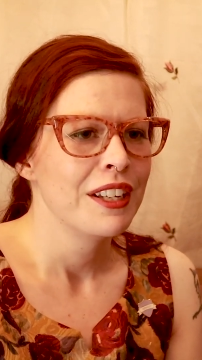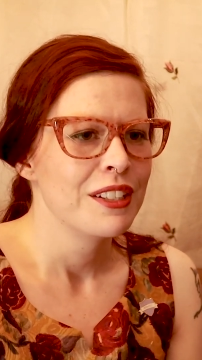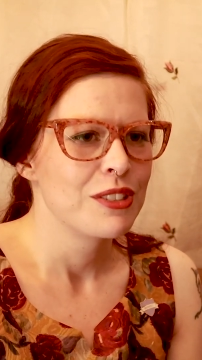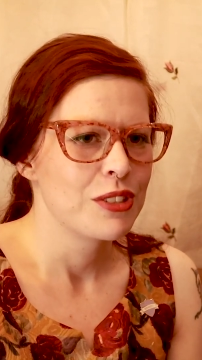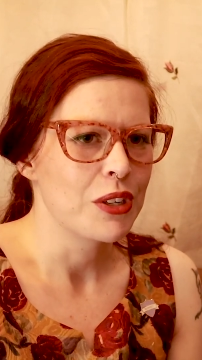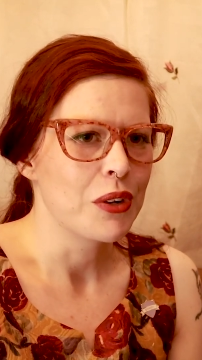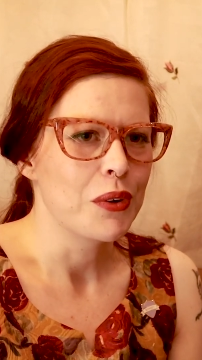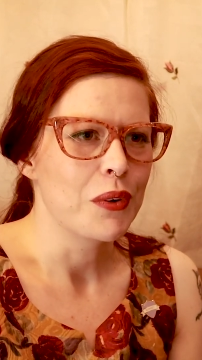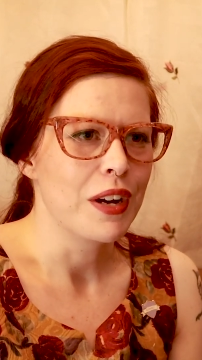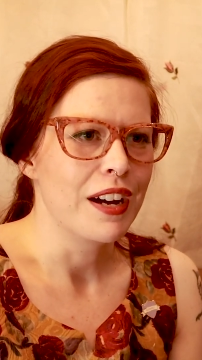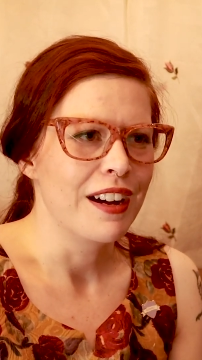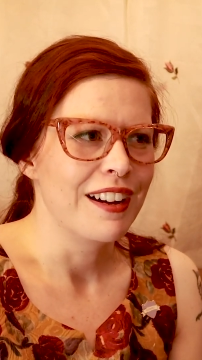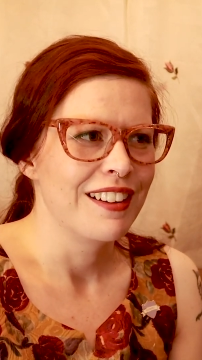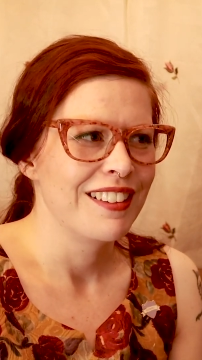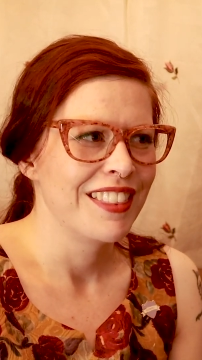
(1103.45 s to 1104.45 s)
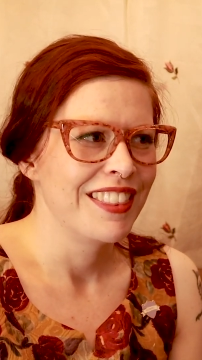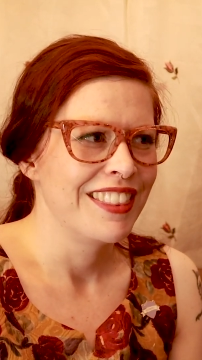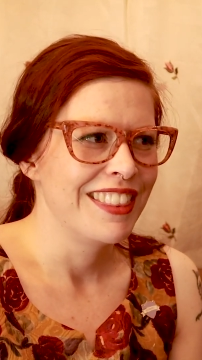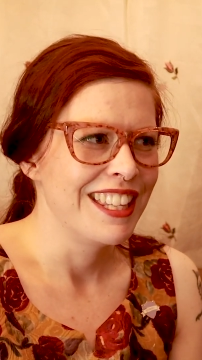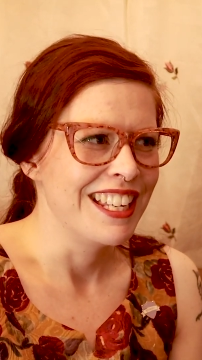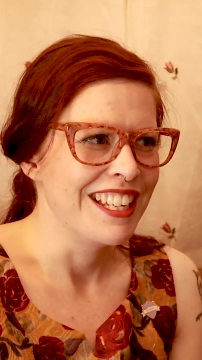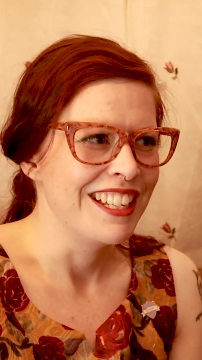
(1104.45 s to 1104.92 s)
So
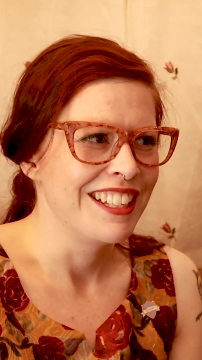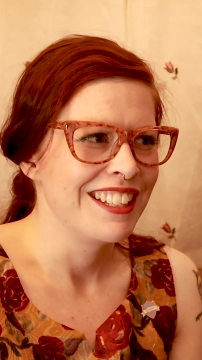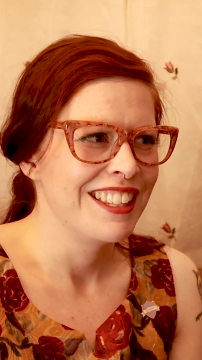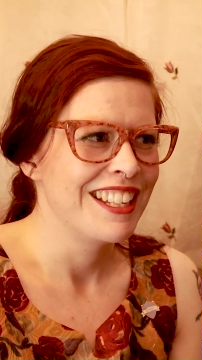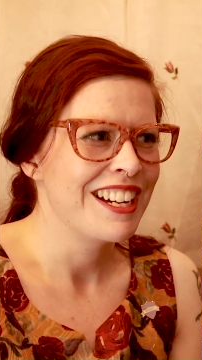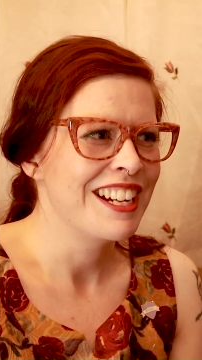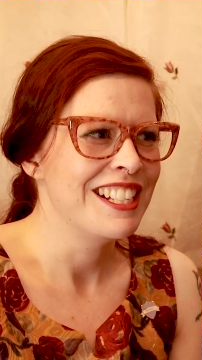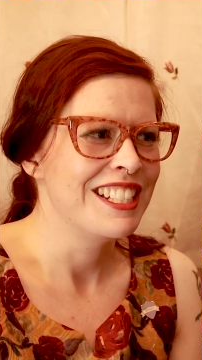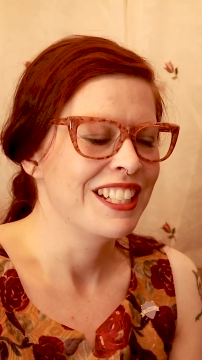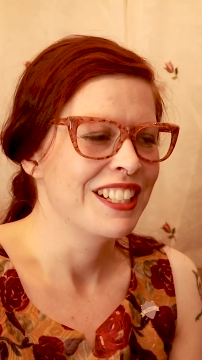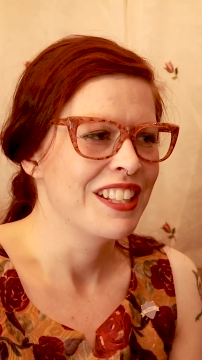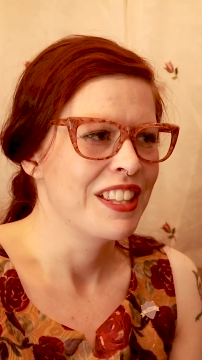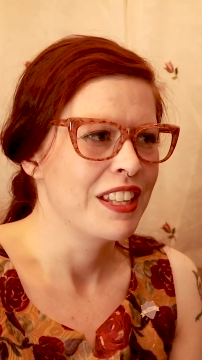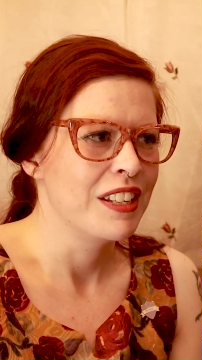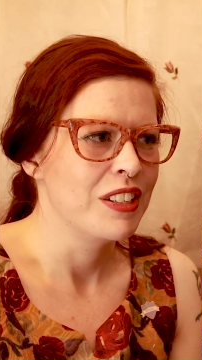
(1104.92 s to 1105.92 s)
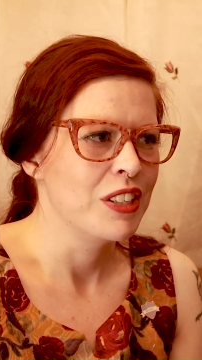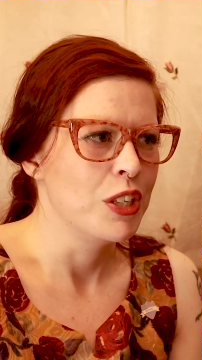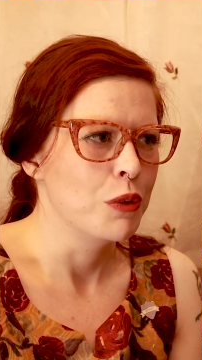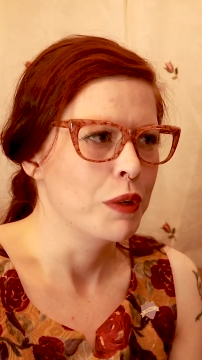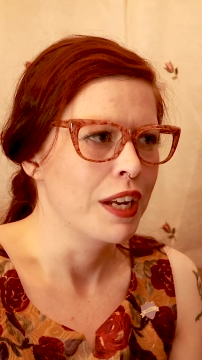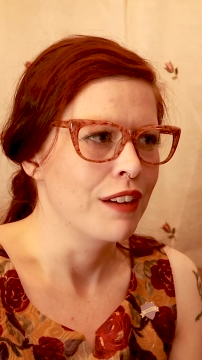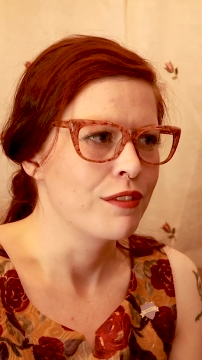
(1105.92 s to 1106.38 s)
the idea that
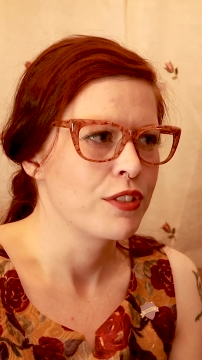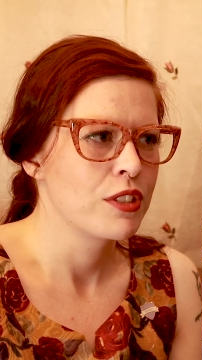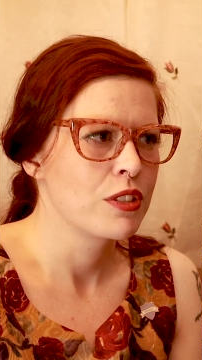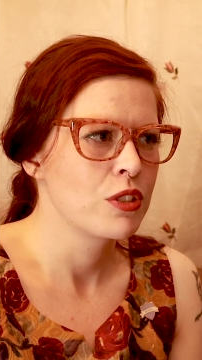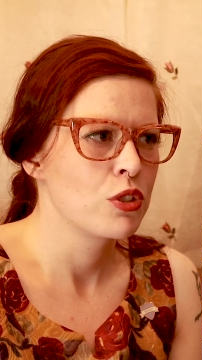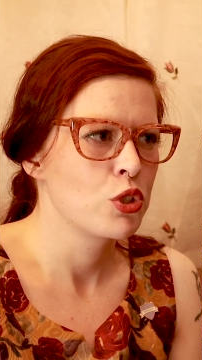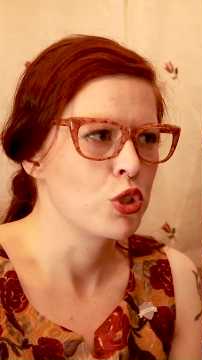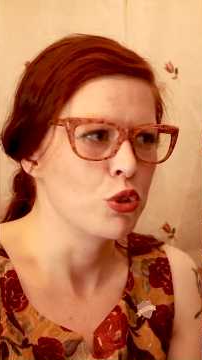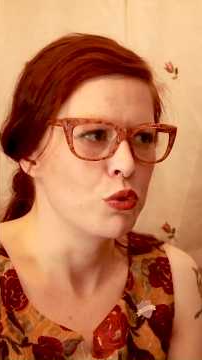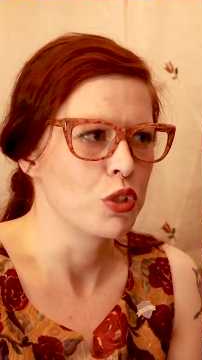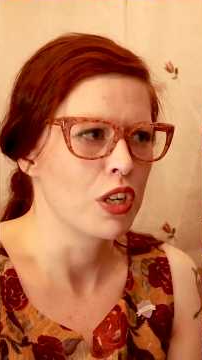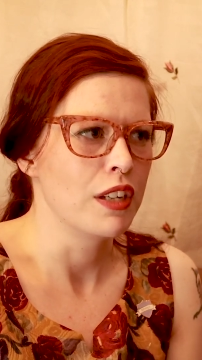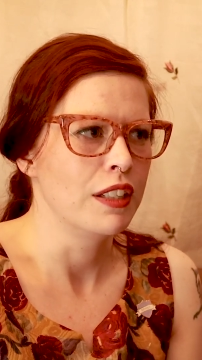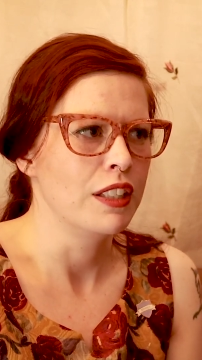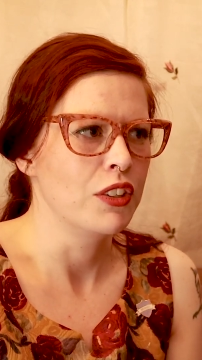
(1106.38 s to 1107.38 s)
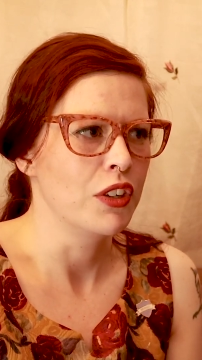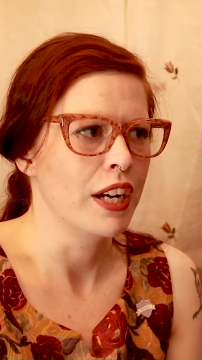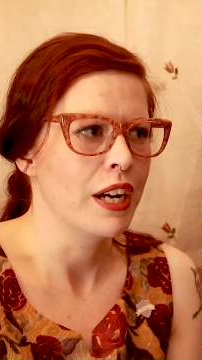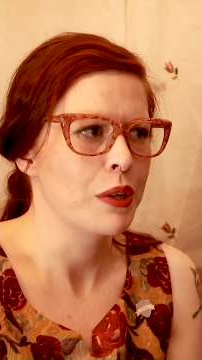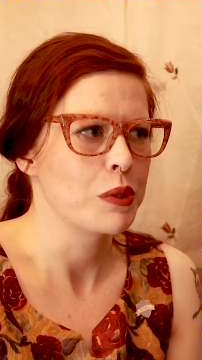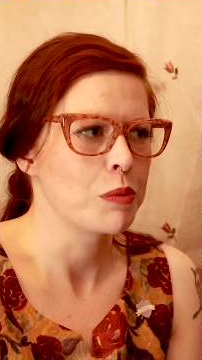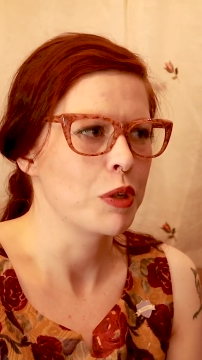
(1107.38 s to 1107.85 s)
you would have shoes on in your
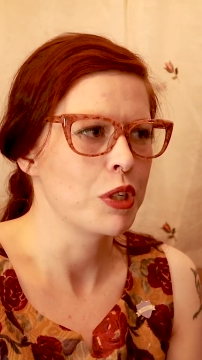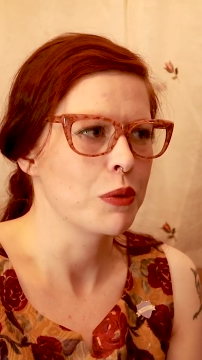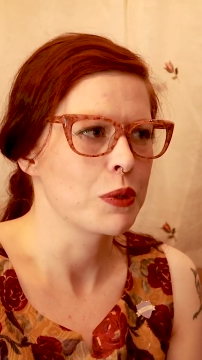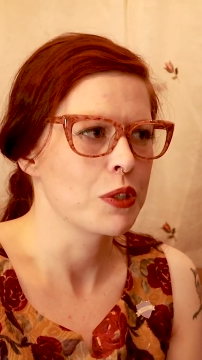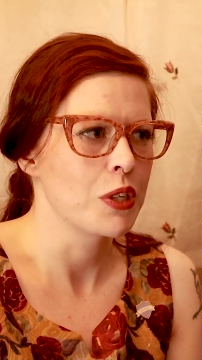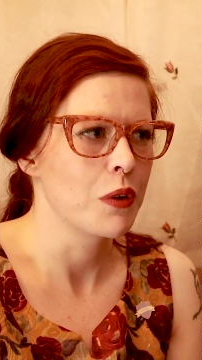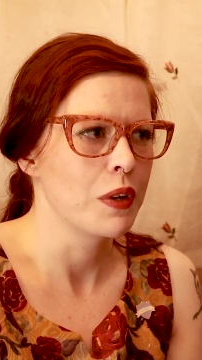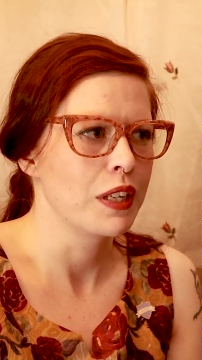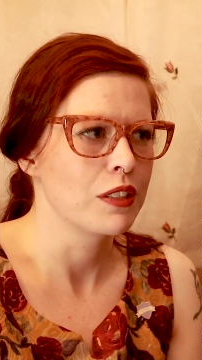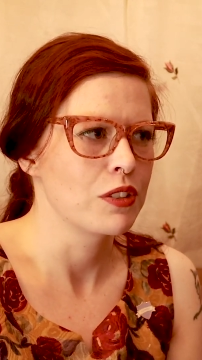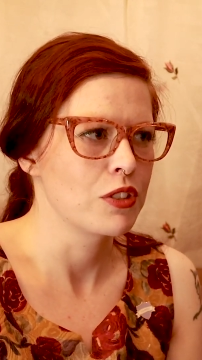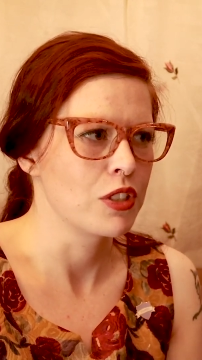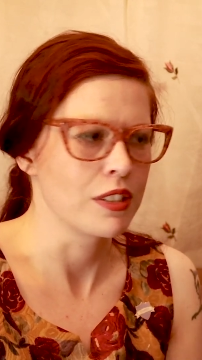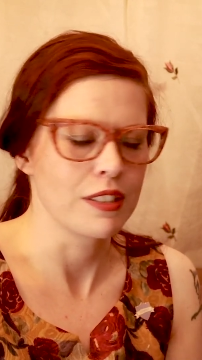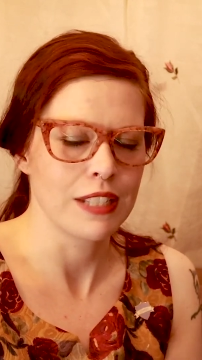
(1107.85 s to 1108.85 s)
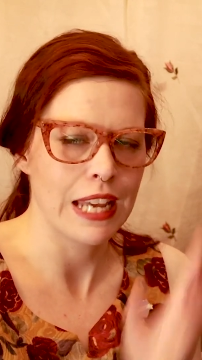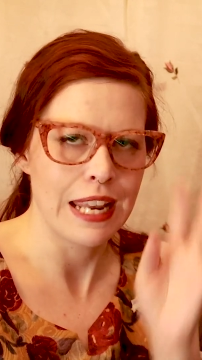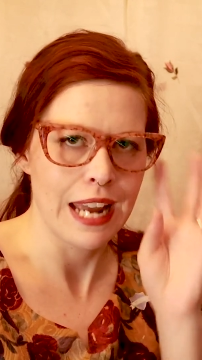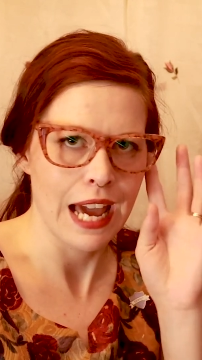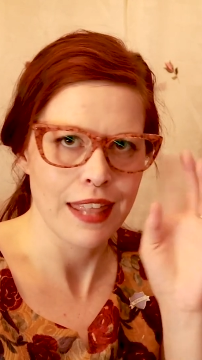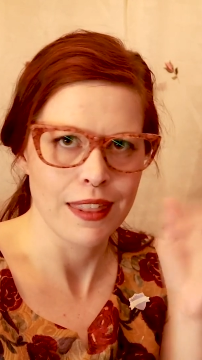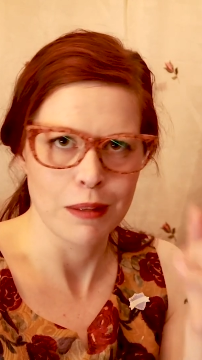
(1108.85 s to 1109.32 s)
house while you were sewing is just
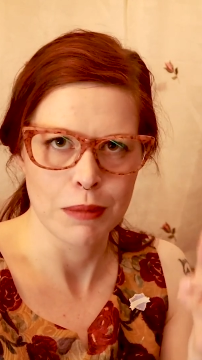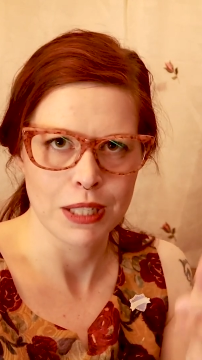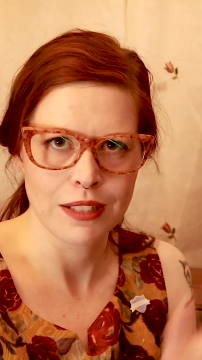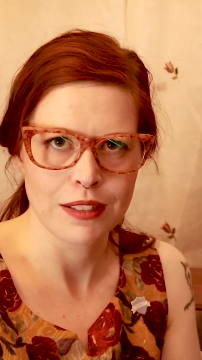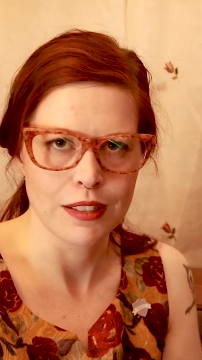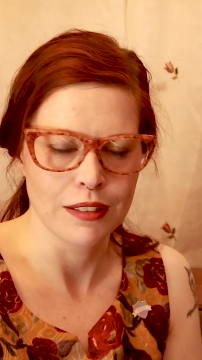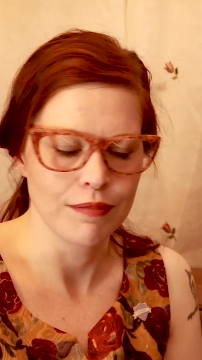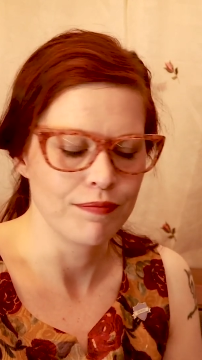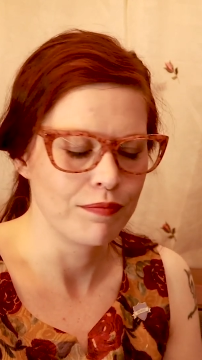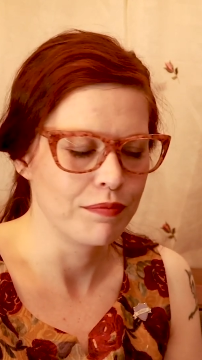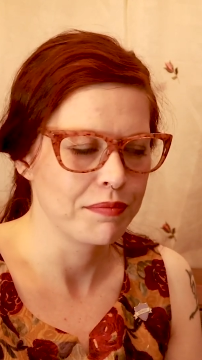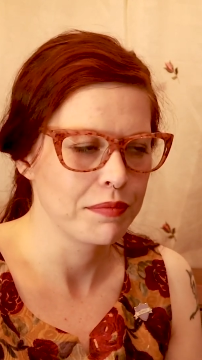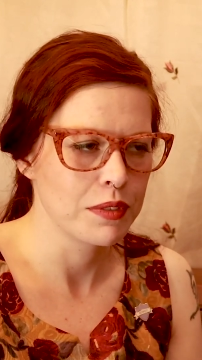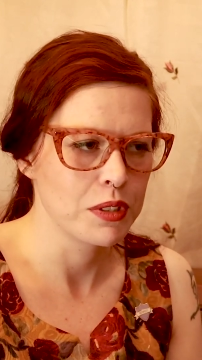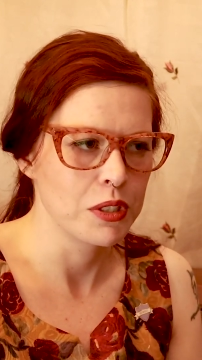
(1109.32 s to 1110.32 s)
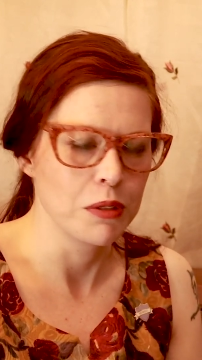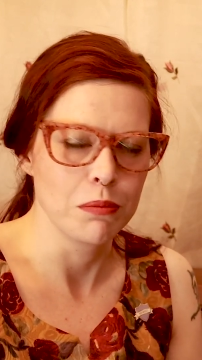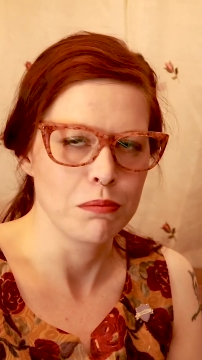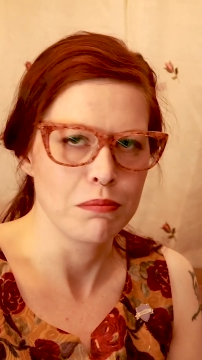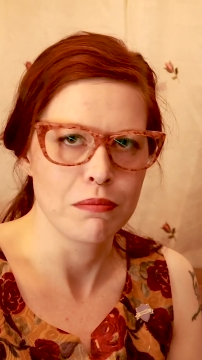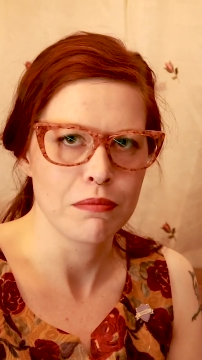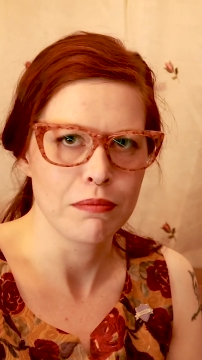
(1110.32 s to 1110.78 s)
anathema
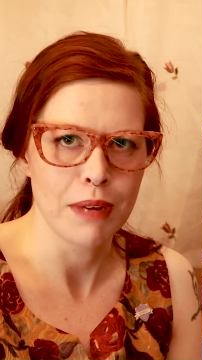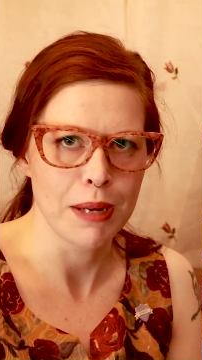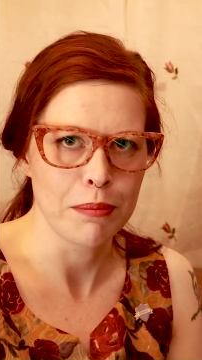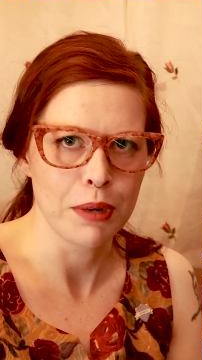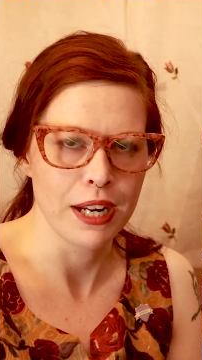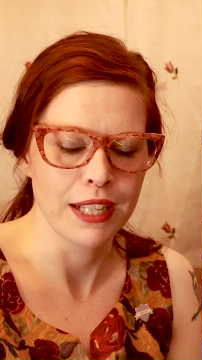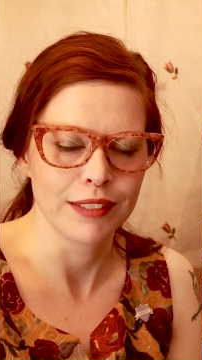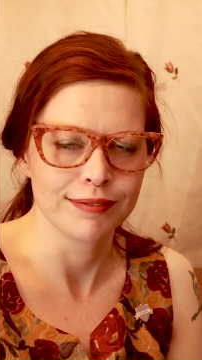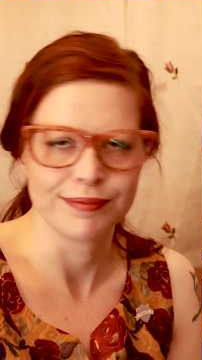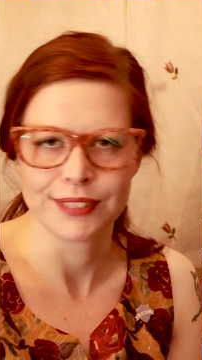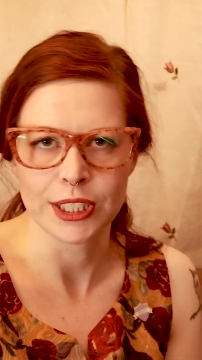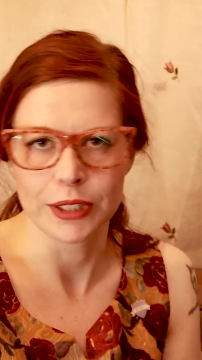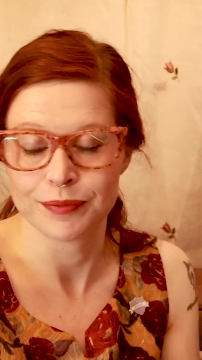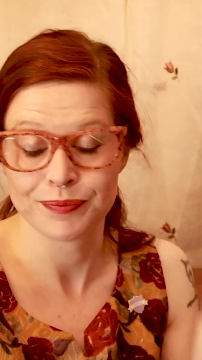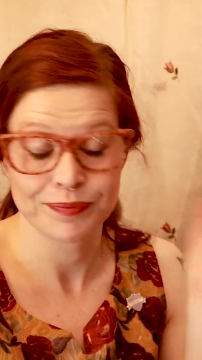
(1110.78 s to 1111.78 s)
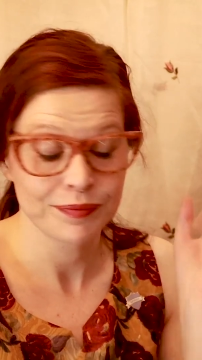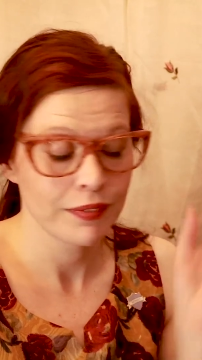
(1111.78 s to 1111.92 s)
to my brain. So.